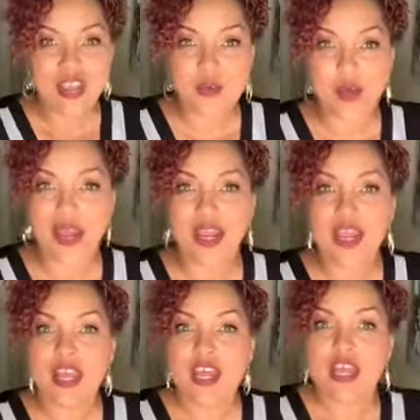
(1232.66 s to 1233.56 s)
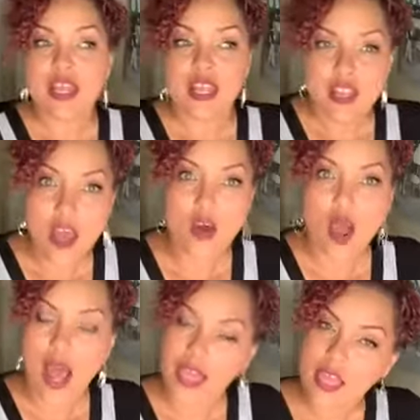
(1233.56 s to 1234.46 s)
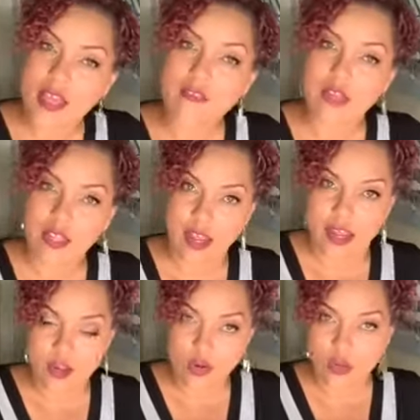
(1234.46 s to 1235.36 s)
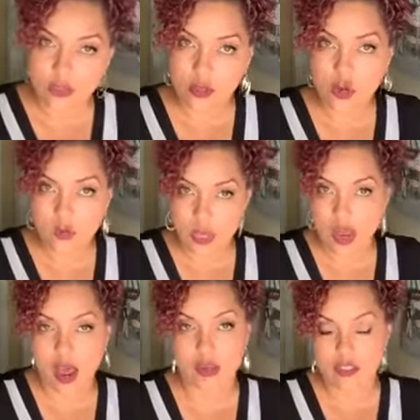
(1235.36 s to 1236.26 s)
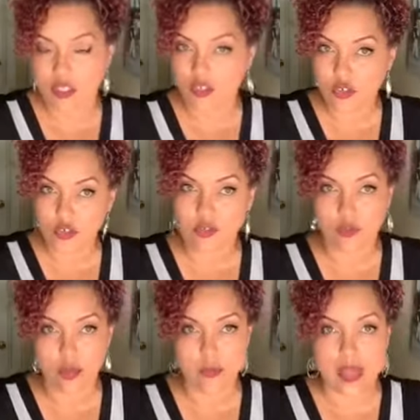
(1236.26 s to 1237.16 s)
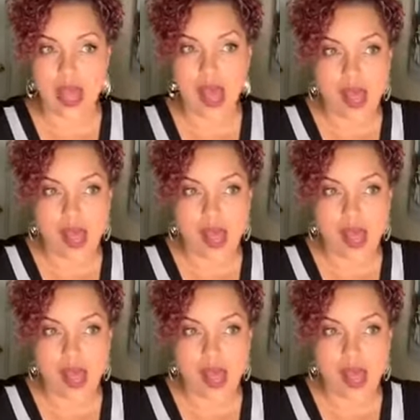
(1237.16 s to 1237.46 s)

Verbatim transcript: Anyway, no, I love a client who who'll be honest and truthful with me.